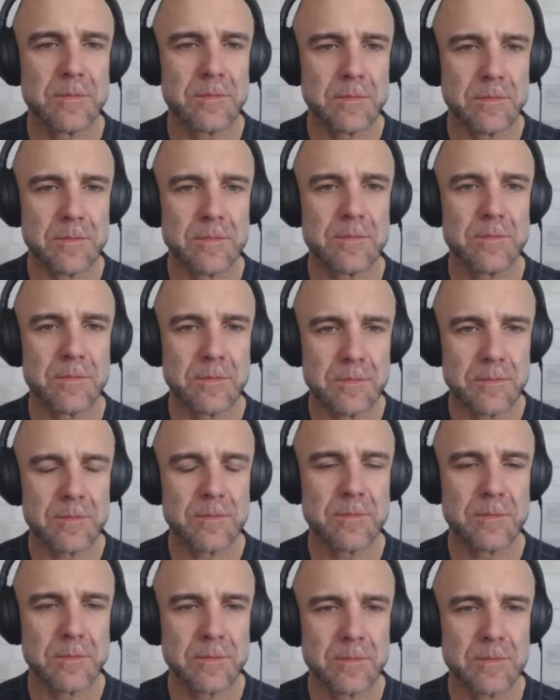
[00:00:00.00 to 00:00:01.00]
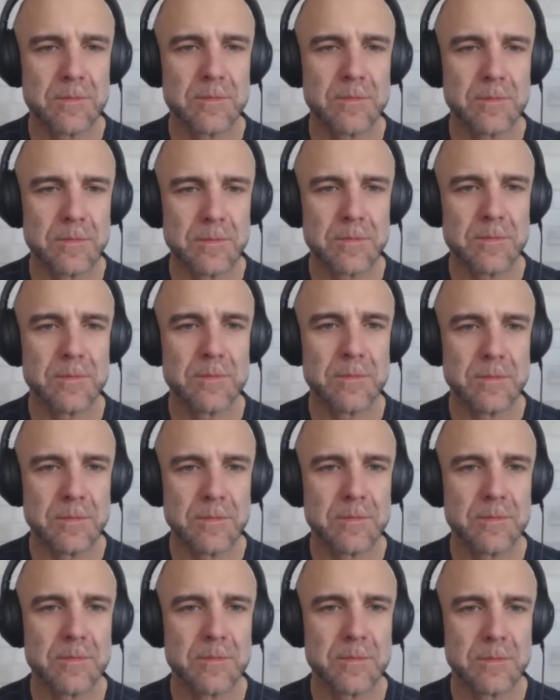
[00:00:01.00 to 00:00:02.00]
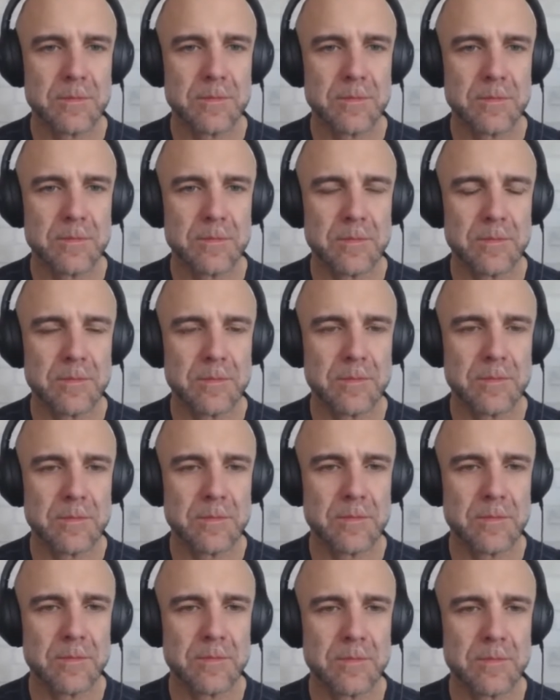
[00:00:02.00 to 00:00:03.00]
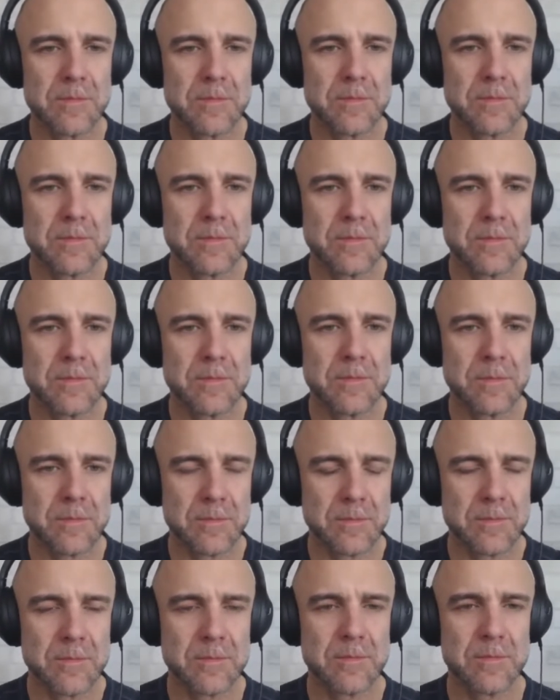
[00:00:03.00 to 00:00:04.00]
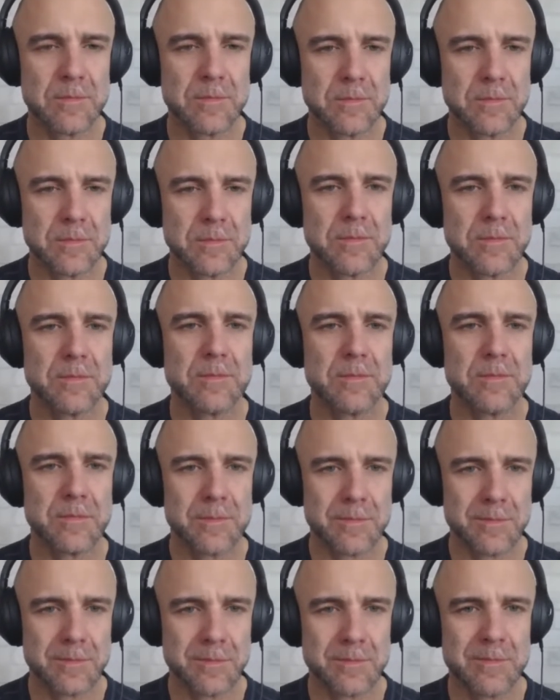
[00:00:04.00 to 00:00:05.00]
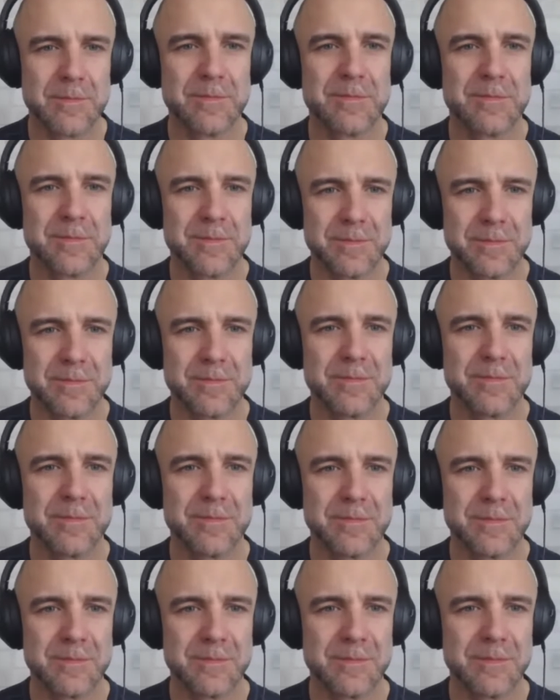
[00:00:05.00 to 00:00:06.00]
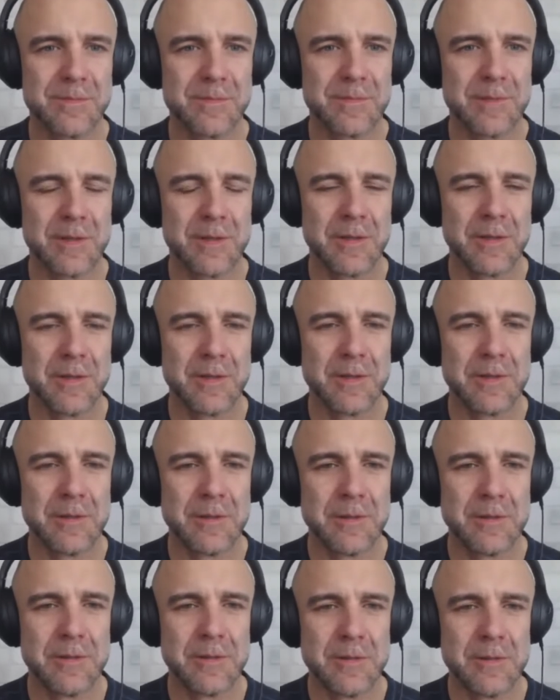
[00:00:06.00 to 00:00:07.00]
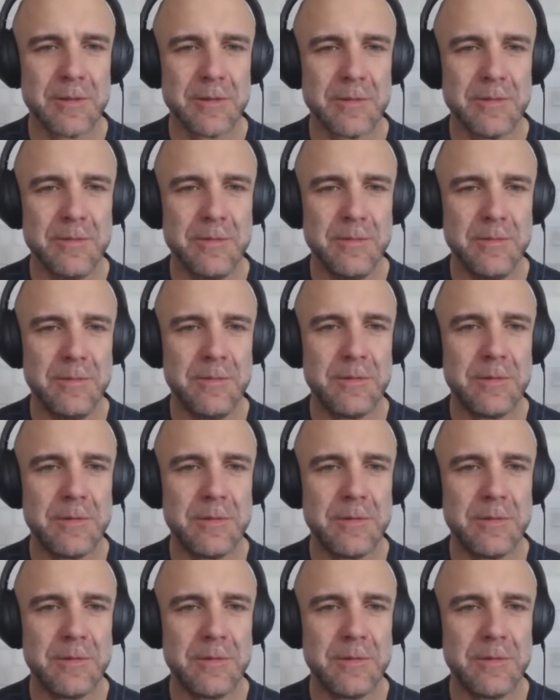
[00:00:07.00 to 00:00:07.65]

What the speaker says: No words are spoken by the person on screen.